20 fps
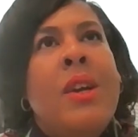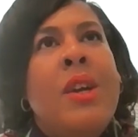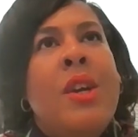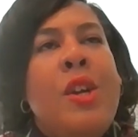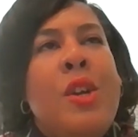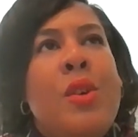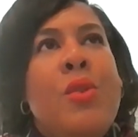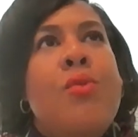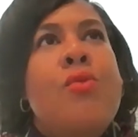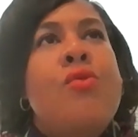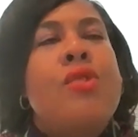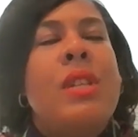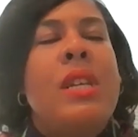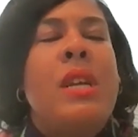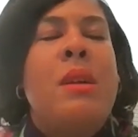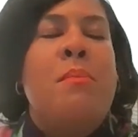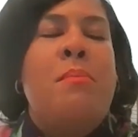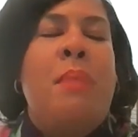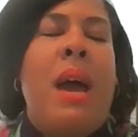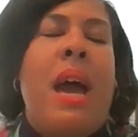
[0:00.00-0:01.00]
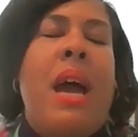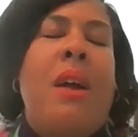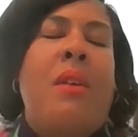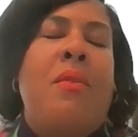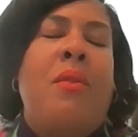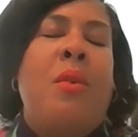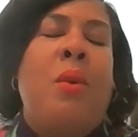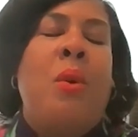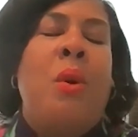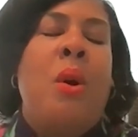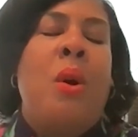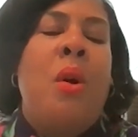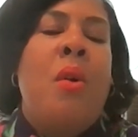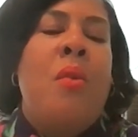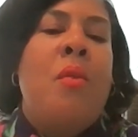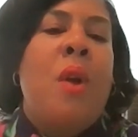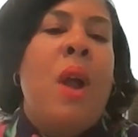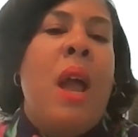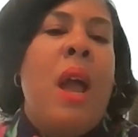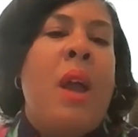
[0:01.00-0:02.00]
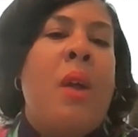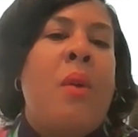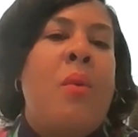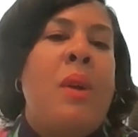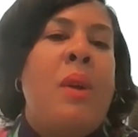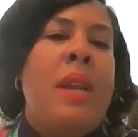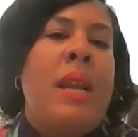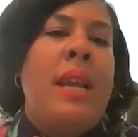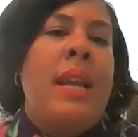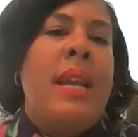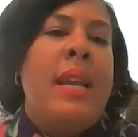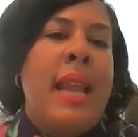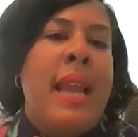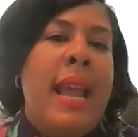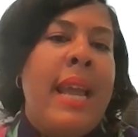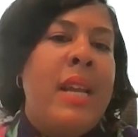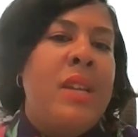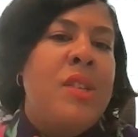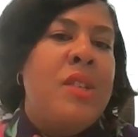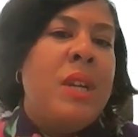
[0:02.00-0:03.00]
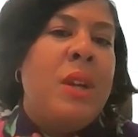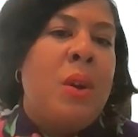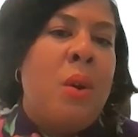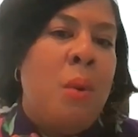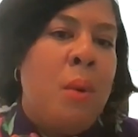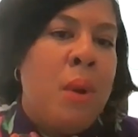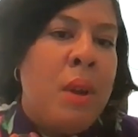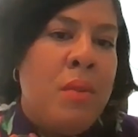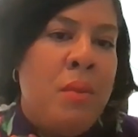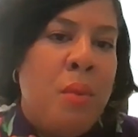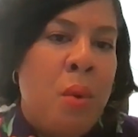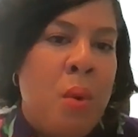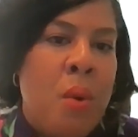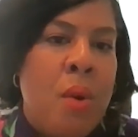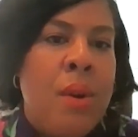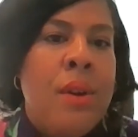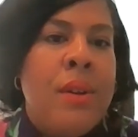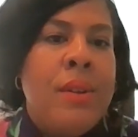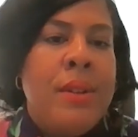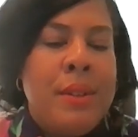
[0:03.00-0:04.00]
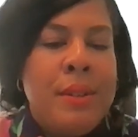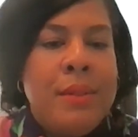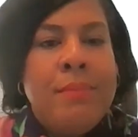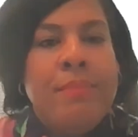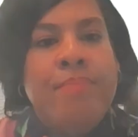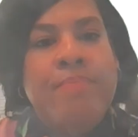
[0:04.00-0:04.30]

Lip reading: hugely impactful for equity in aging going forward.